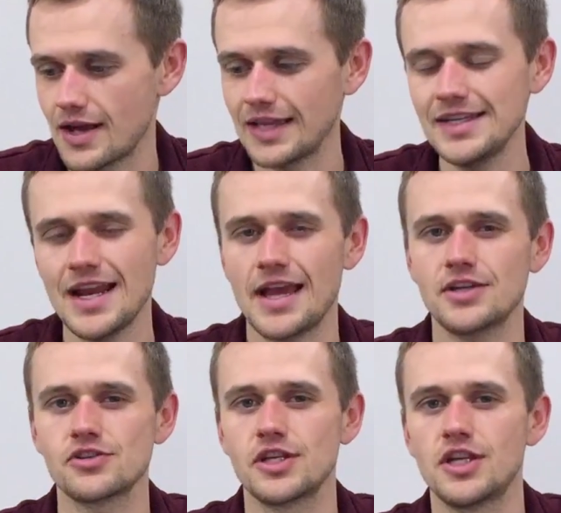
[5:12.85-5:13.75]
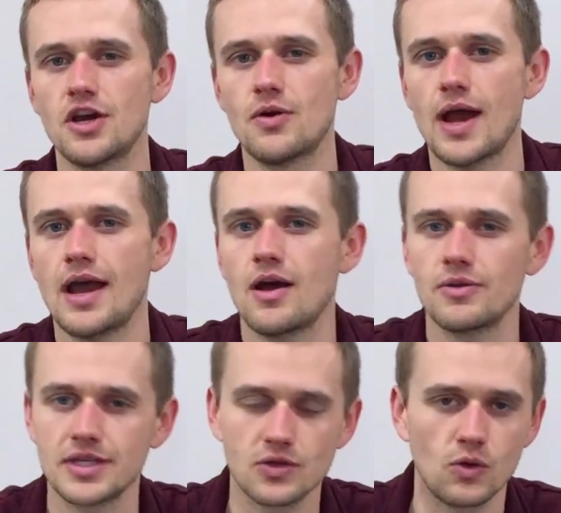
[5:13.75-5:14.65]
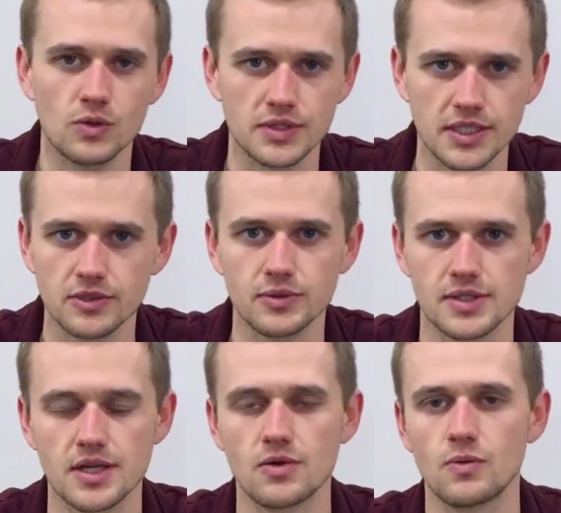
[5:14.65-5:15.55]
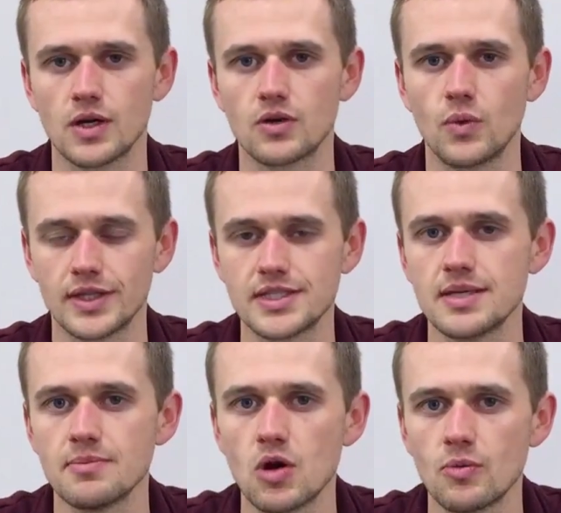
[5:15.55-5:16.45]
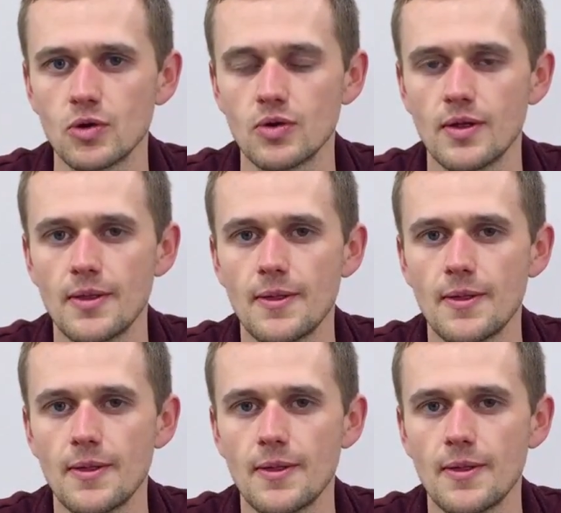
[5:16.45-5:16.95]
I didn't actually know how this whole deal was going to work with T-Mobile.